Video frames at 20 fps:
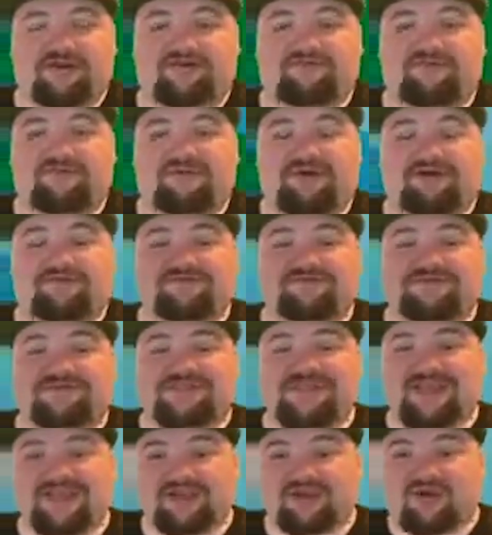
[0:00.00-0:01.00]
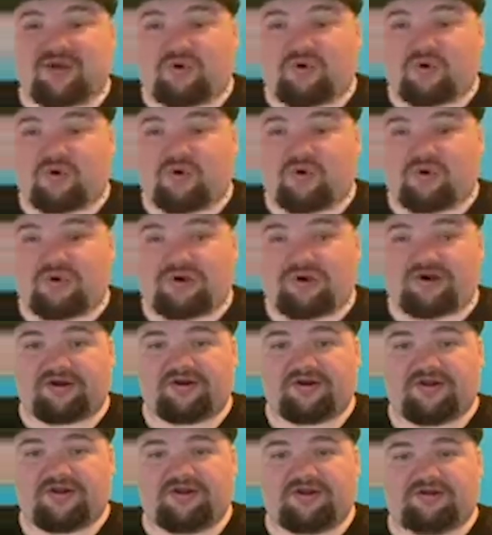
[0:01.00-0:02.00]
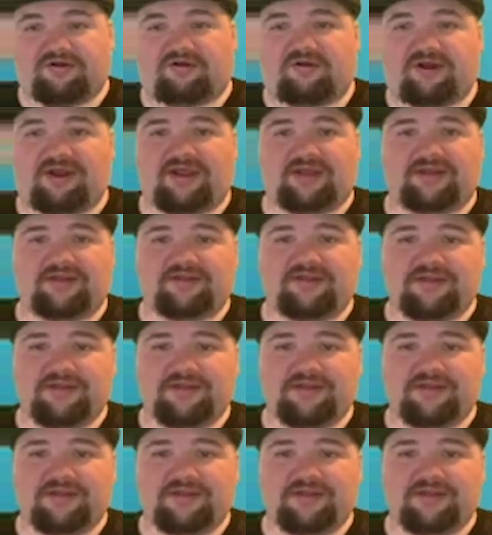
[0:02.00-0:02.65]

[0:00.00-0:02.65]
if you have decor, right?